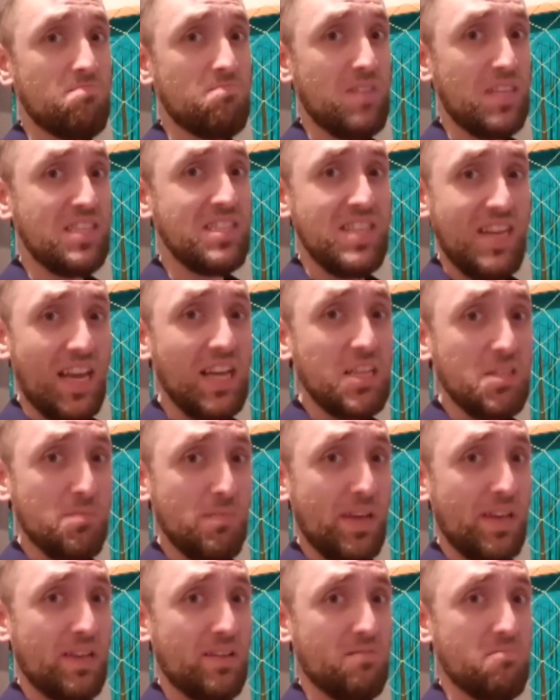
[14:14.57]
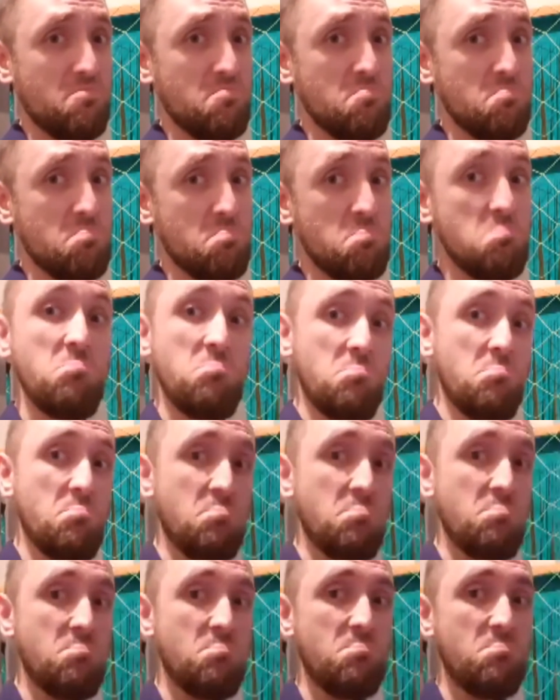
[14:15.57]
That's an X-Man.
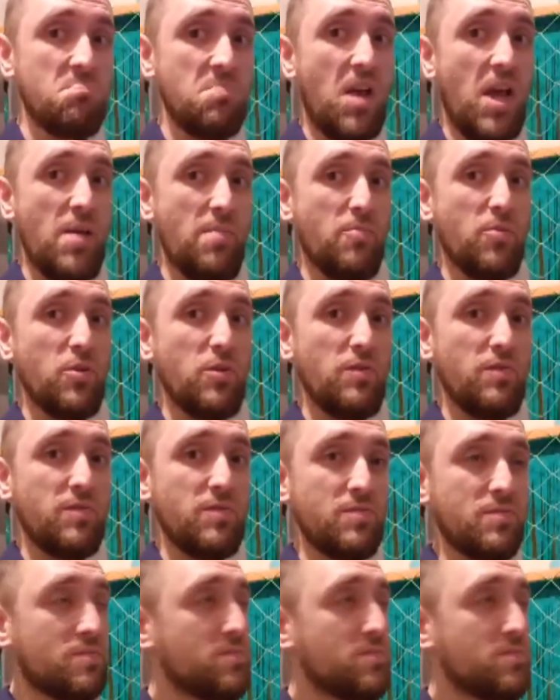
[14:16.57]
I approve.